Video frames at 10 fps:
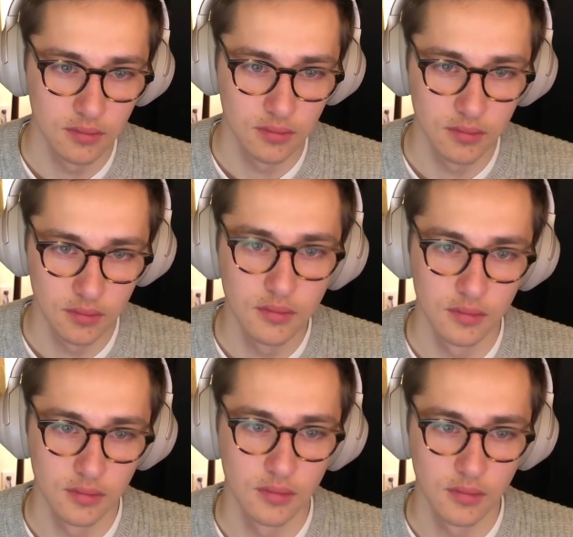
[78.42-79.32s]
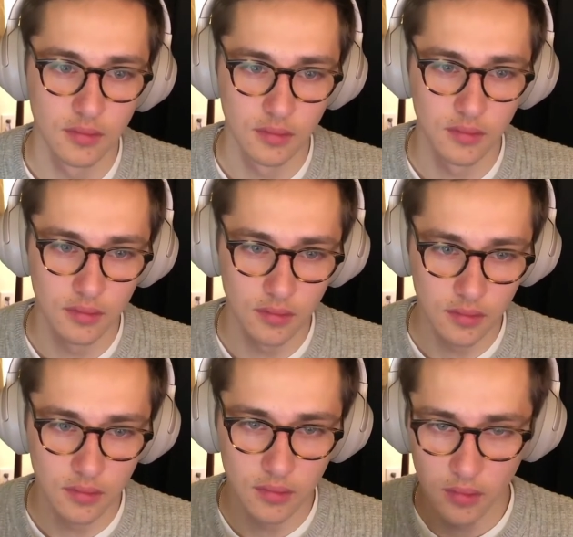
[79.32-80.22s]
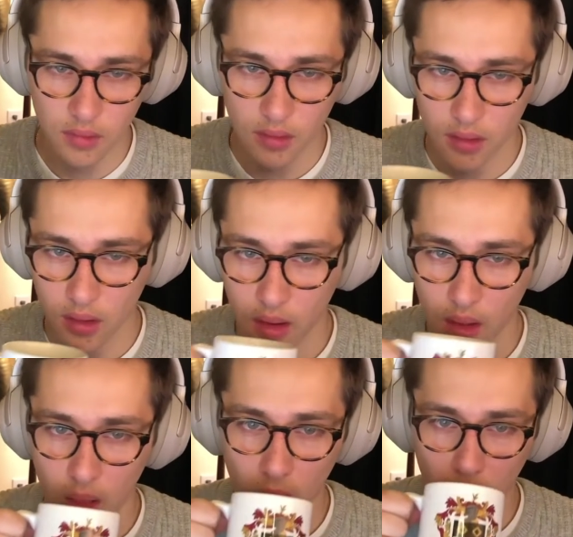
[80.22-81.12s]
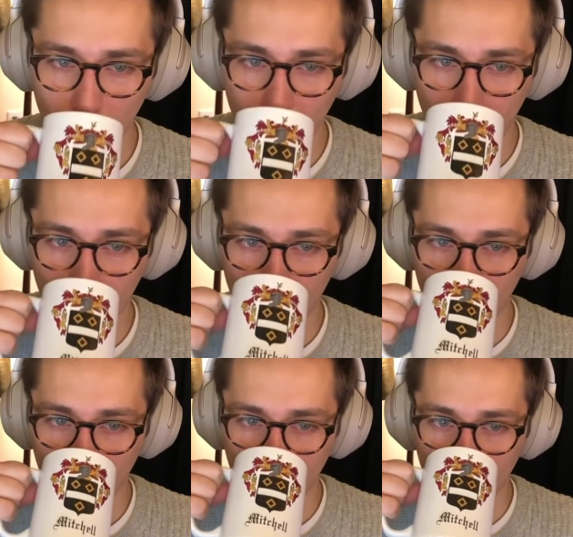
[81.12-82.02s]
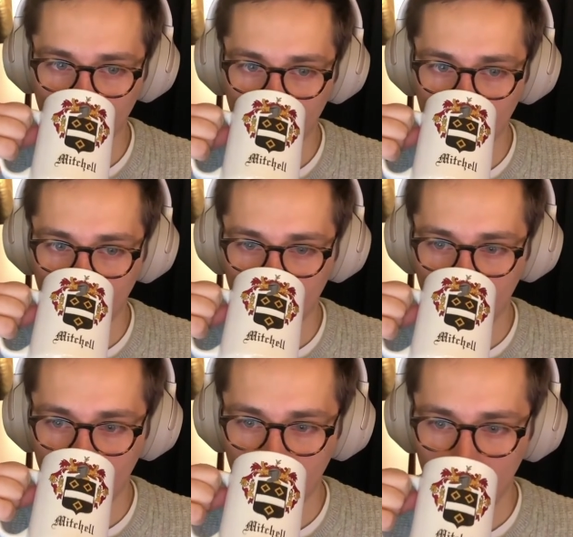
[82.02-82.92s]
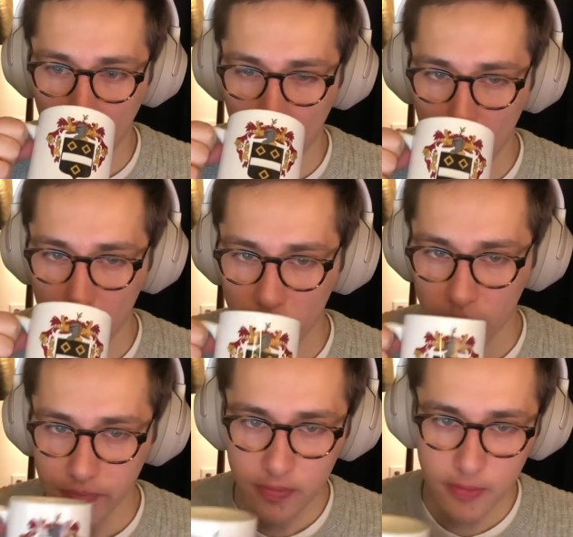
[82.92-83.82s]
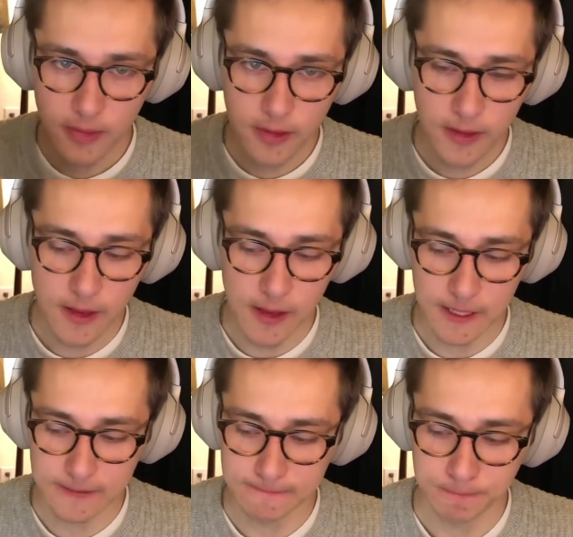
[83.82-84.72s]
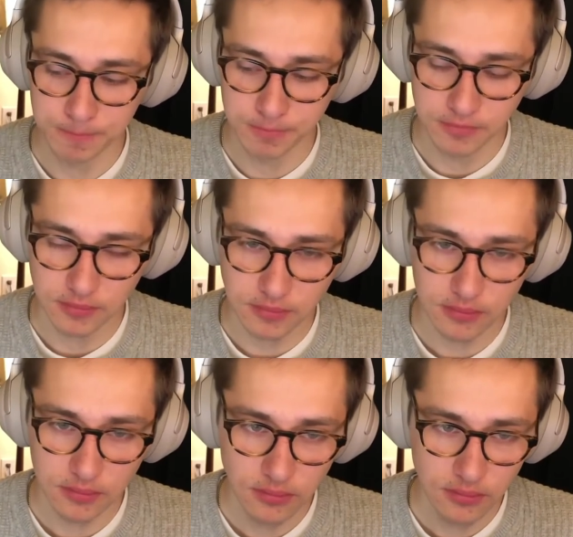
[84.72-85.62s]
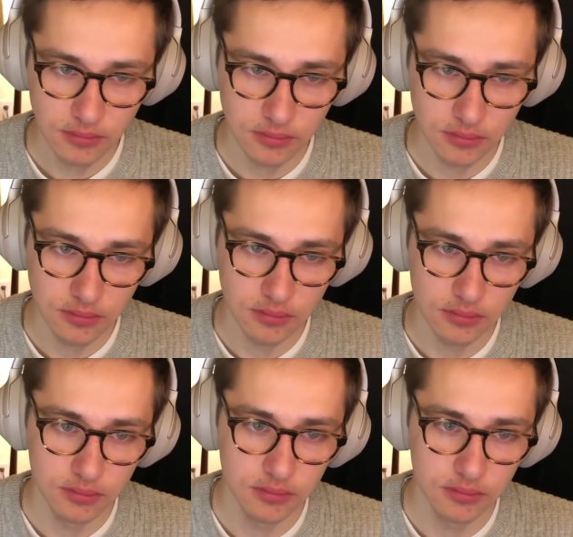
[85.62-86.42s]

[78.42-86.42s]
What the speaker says: [no speech]